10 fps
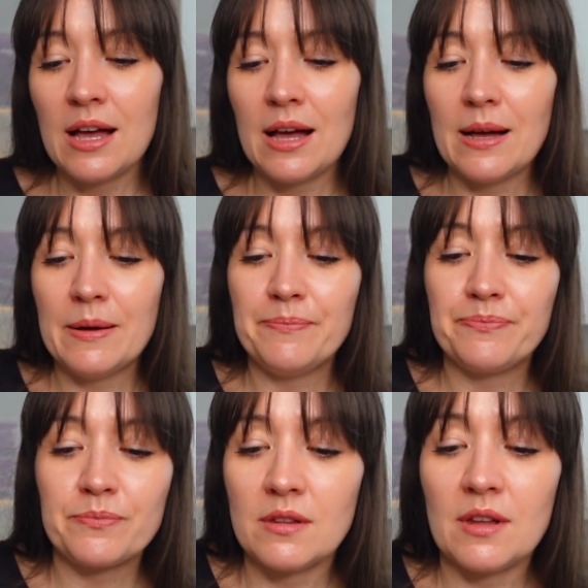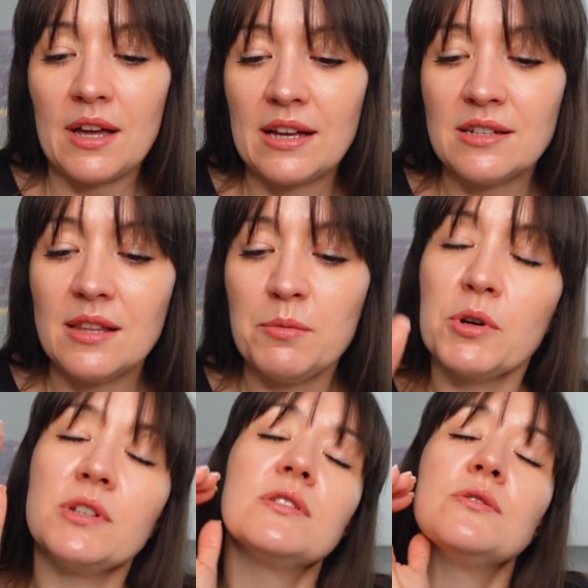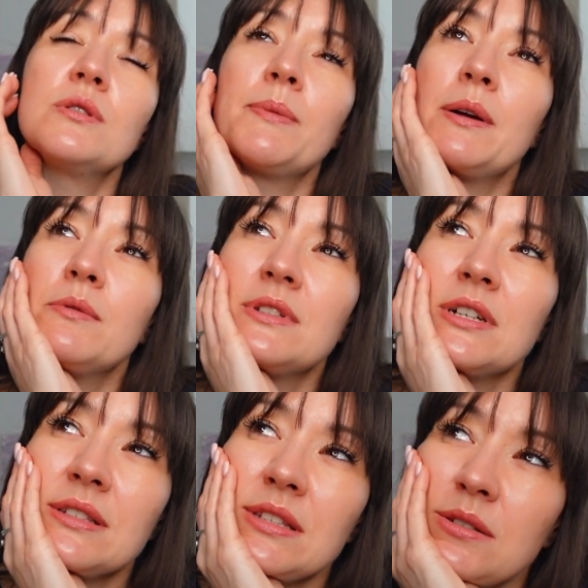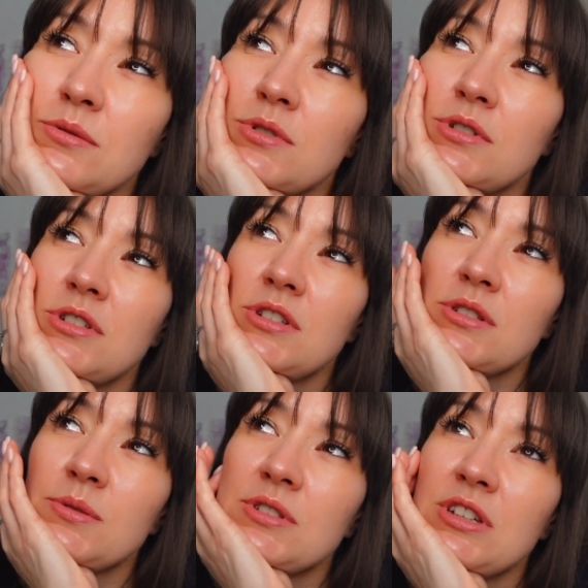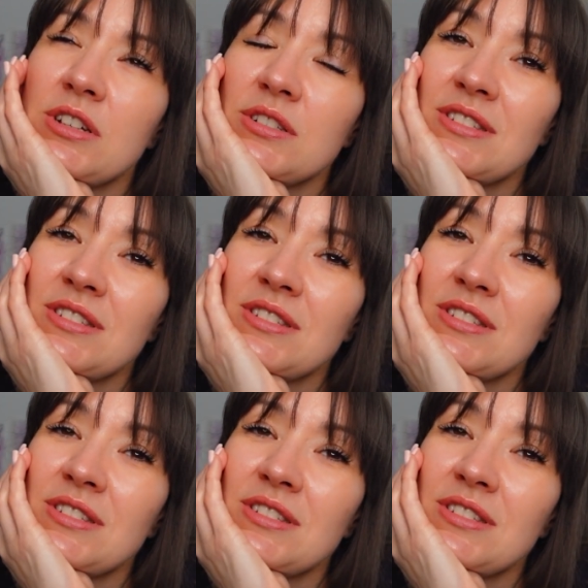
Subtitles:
I had another point to talk about with dancing. What on earth was that?